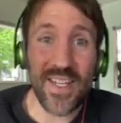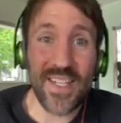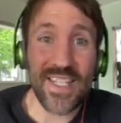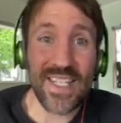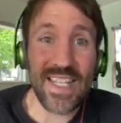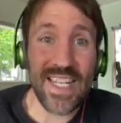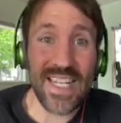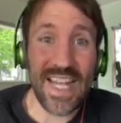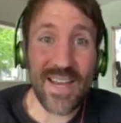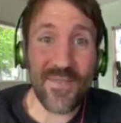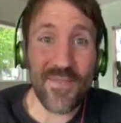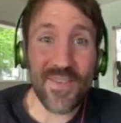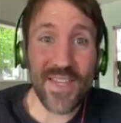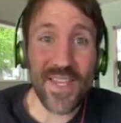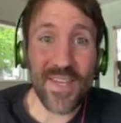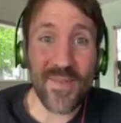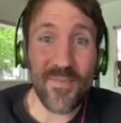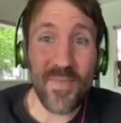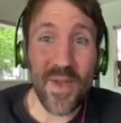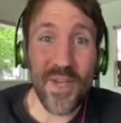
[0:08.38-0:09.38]
to get
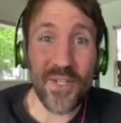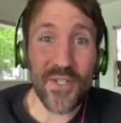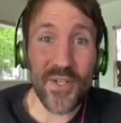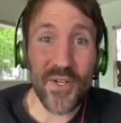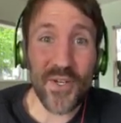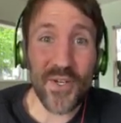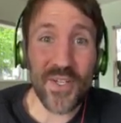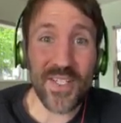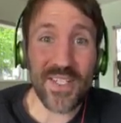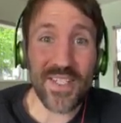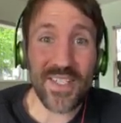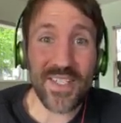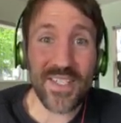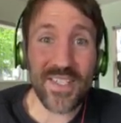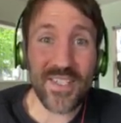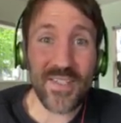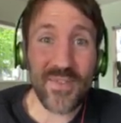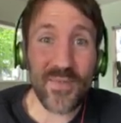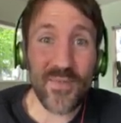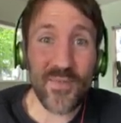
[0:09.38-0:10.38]
everything measured
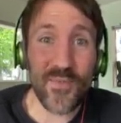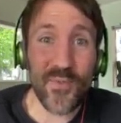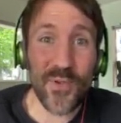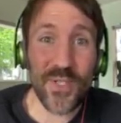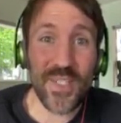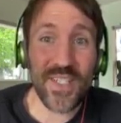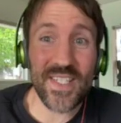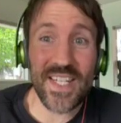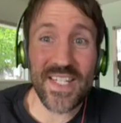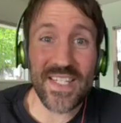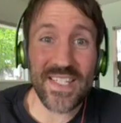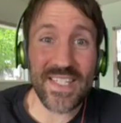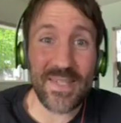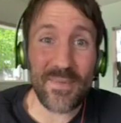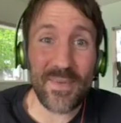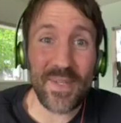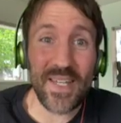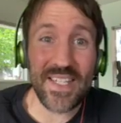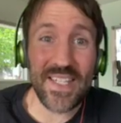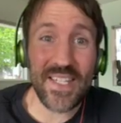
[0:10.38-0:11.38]
precisely
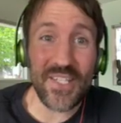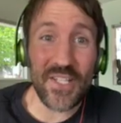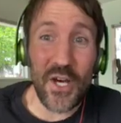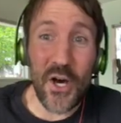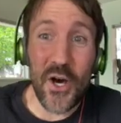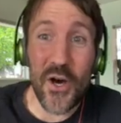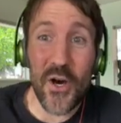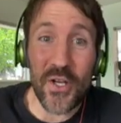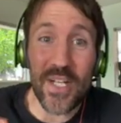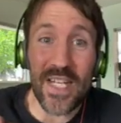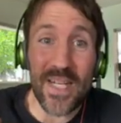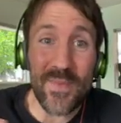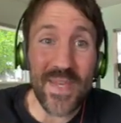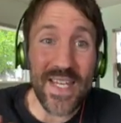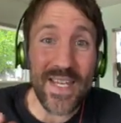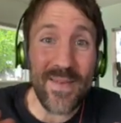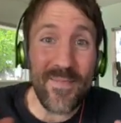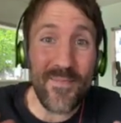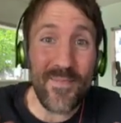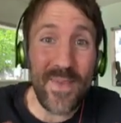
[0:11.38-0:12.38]
because it's all going to
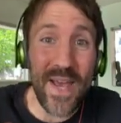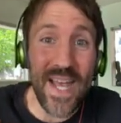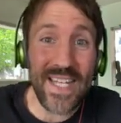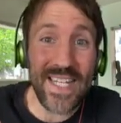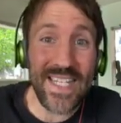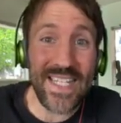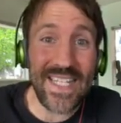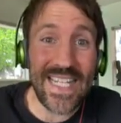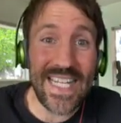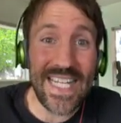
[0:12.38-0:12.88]
be embedded